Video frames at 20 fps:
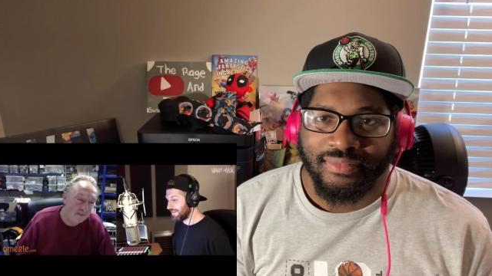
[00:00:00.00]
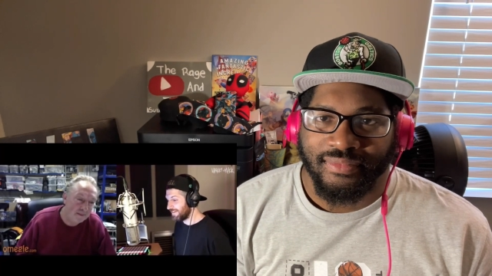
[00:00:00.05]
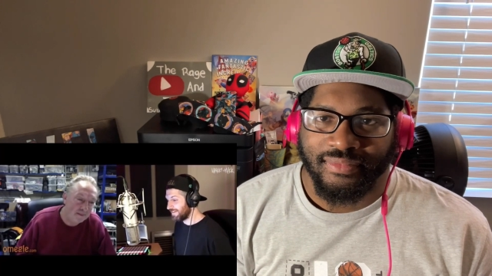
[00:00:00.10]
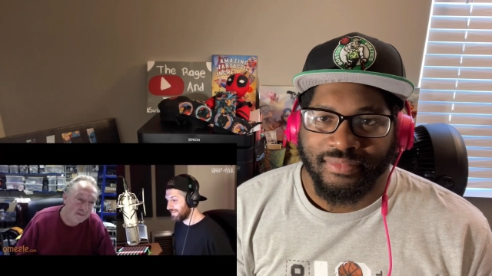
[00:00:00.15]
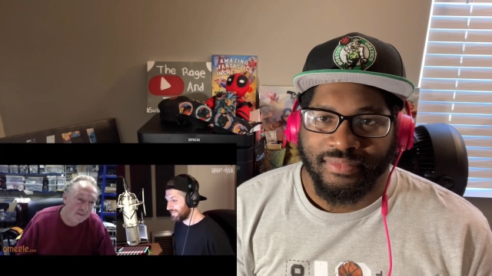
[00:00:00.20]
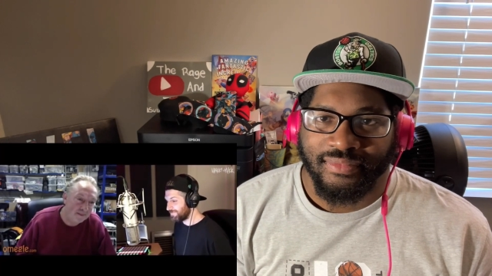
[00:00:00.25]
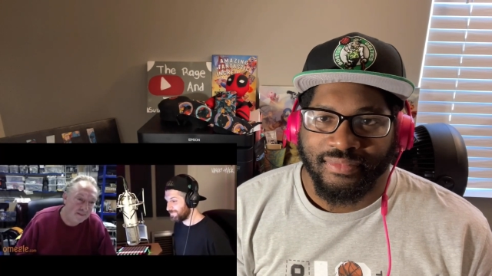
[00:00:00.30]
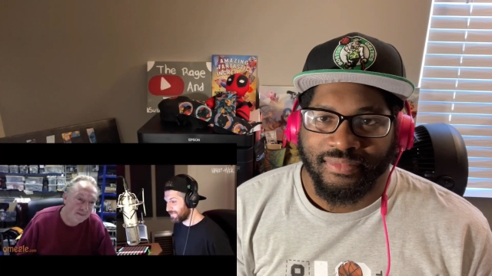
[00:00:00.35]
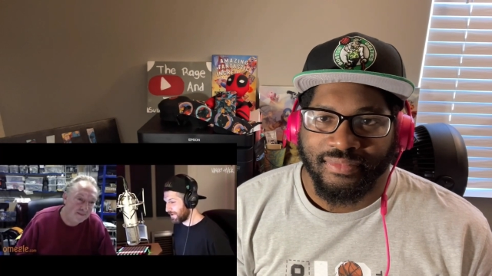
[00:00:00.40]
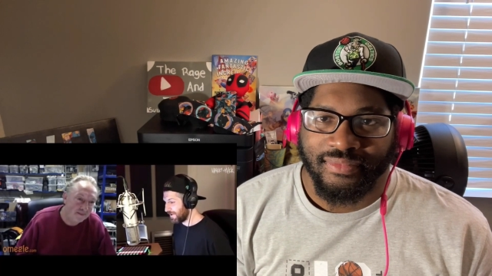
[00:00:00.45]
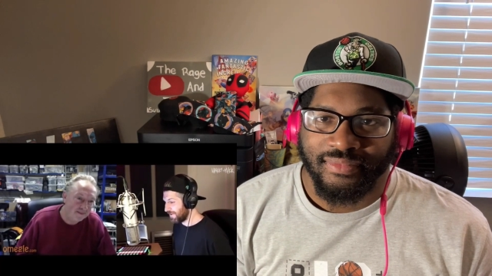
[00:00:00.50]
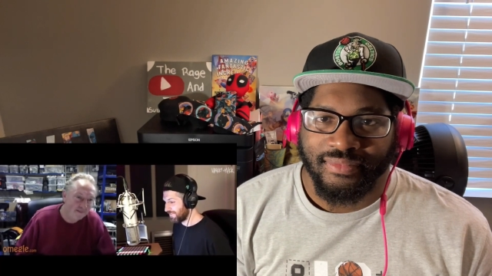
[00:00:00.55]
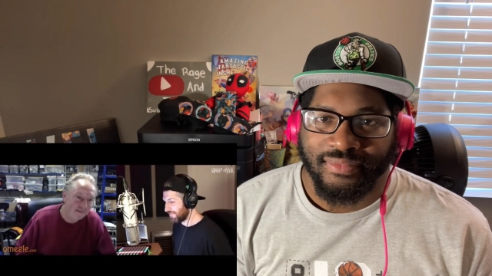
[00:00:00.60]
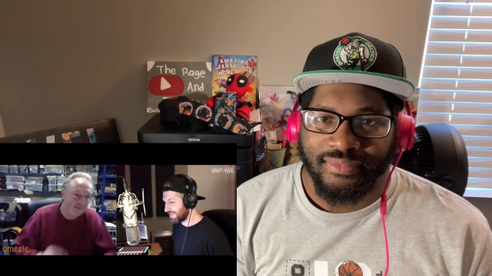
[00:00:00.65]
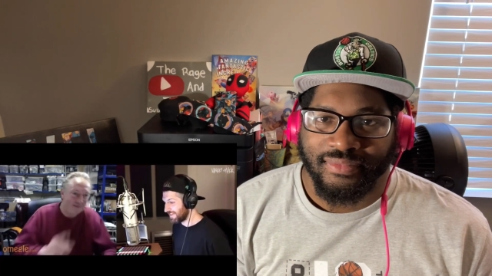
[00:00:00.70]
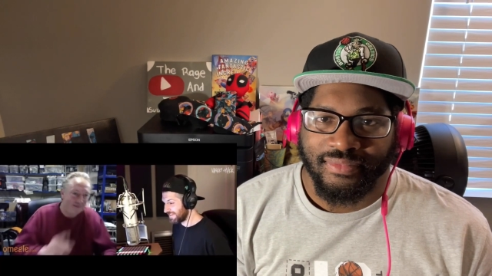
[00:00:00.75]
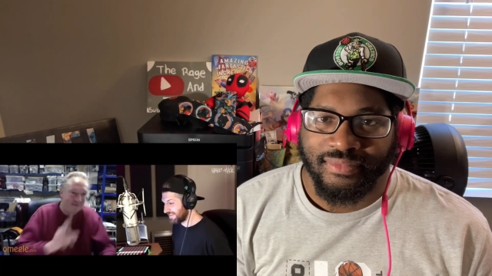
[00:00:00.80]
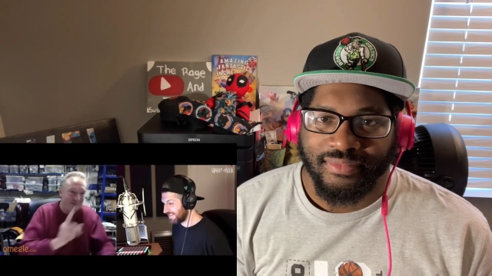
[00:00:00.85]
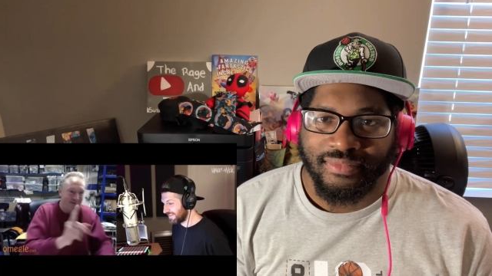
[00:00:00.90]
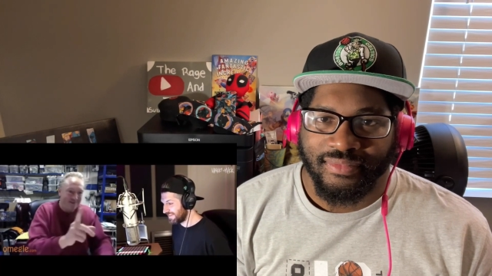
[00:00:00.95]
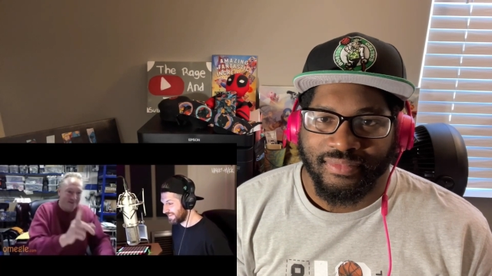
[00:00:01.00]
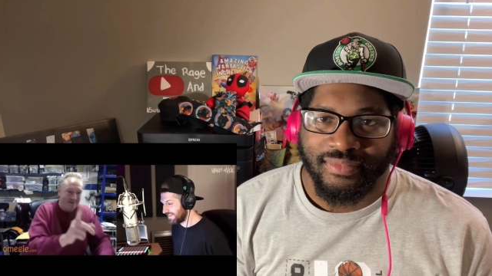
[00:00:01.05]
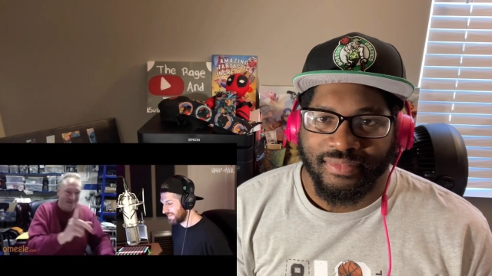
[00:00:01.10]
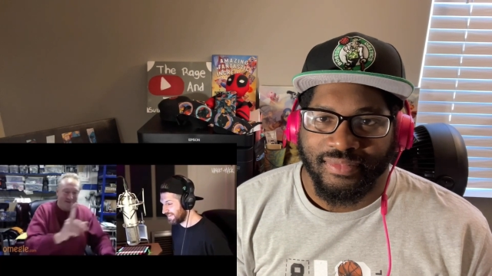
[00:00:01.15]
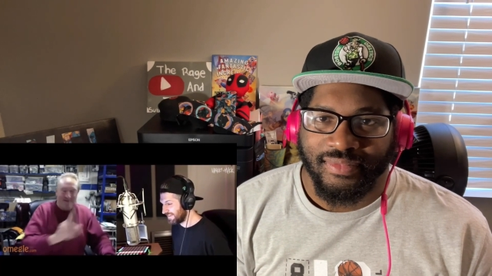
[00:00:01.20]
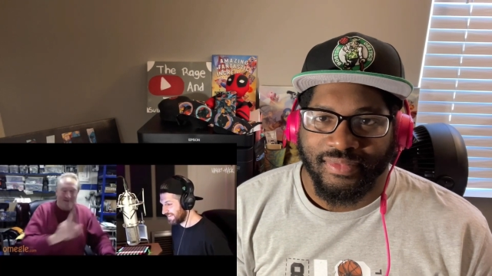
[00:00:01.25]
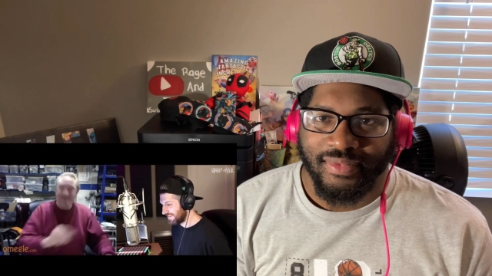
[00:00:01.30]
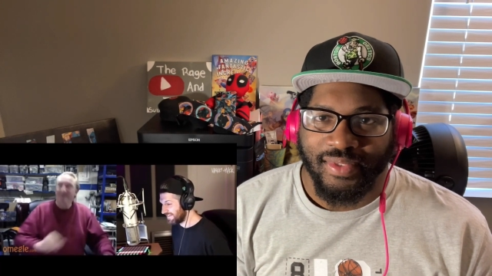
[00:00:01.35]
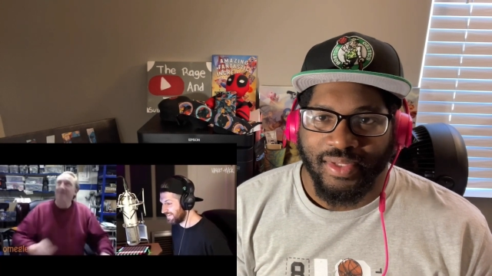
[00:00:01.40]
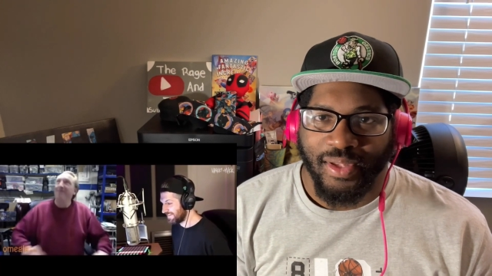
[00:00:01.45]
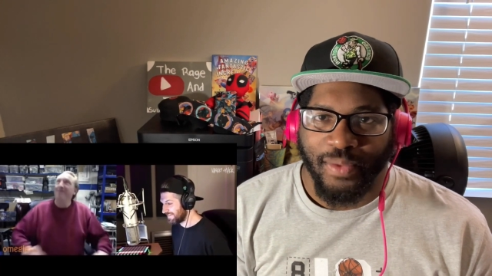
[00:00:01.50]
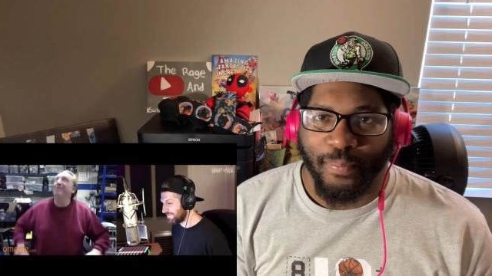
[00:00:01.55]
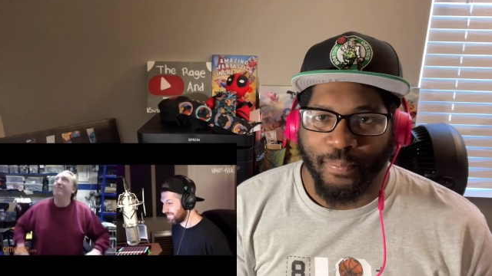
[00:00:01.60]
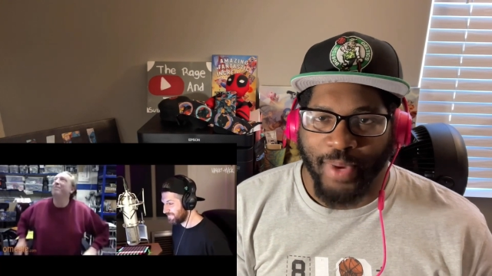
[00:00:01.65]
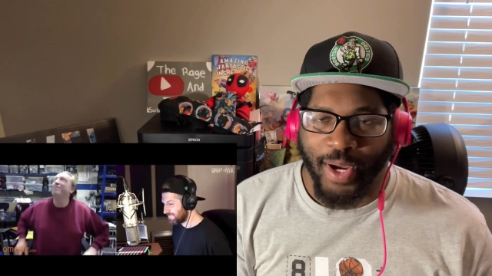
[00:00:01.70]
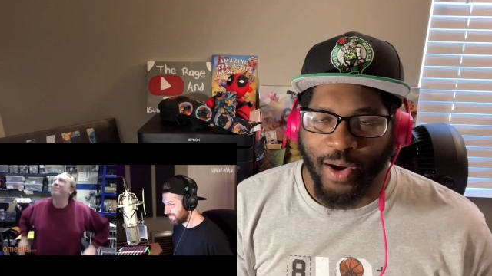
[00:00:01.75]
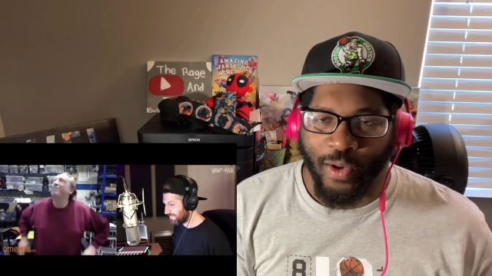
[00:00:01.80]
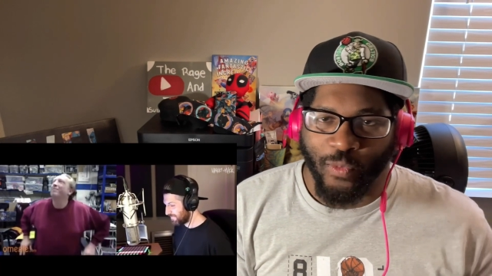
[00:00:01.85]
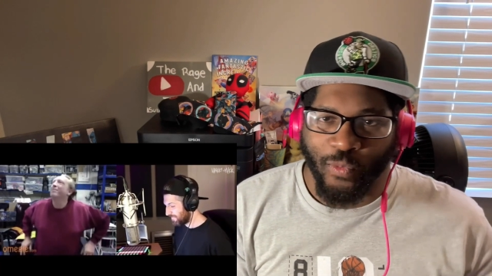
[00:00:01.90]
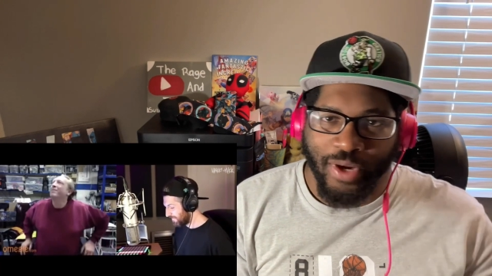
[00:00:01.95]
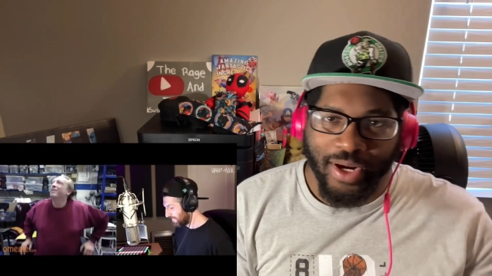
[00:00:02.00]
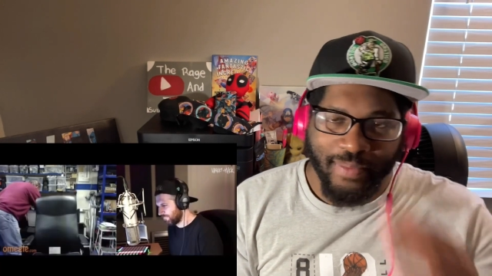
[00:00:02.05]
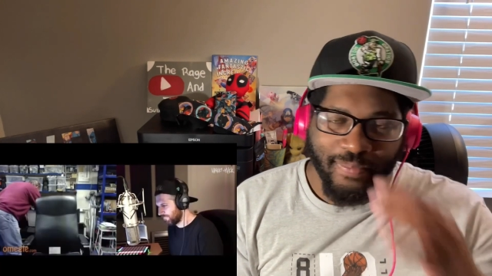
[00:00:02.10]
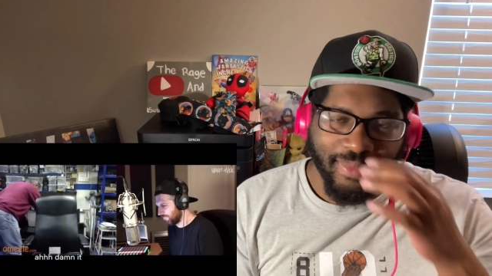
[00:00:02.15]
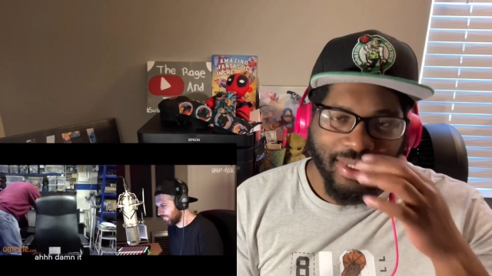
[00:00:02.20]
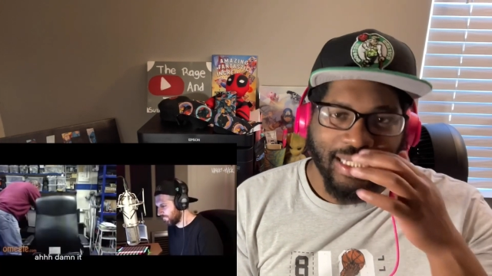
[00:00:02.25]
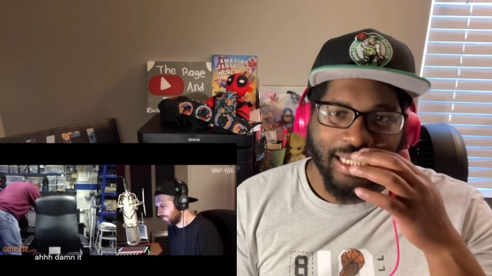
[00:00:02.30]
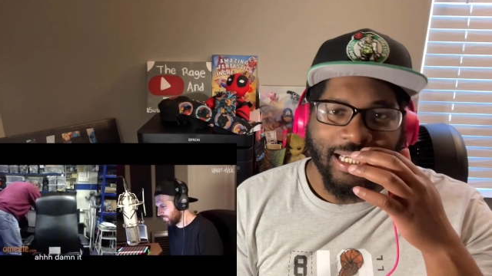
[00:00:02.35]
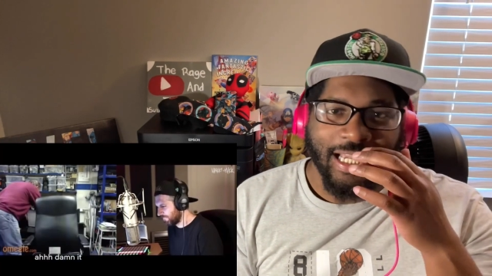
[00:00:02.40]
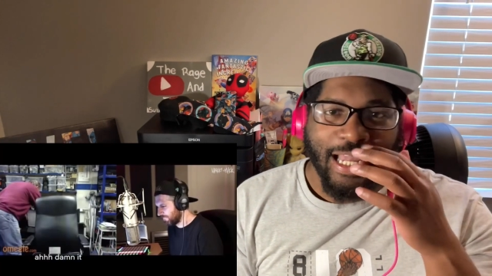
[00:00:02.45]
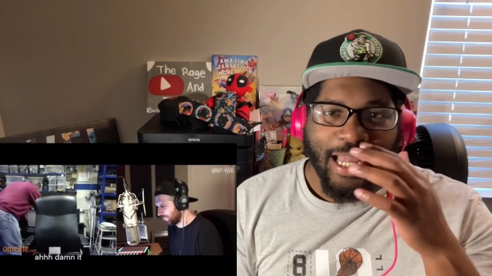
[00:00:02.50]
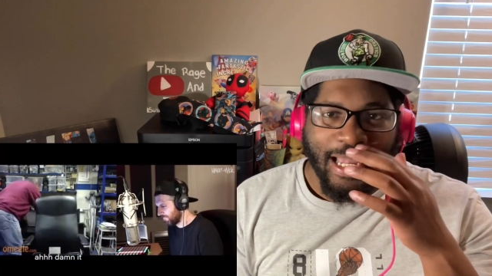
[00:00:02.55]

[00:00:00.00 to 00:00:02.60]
Perfect. Bear with me,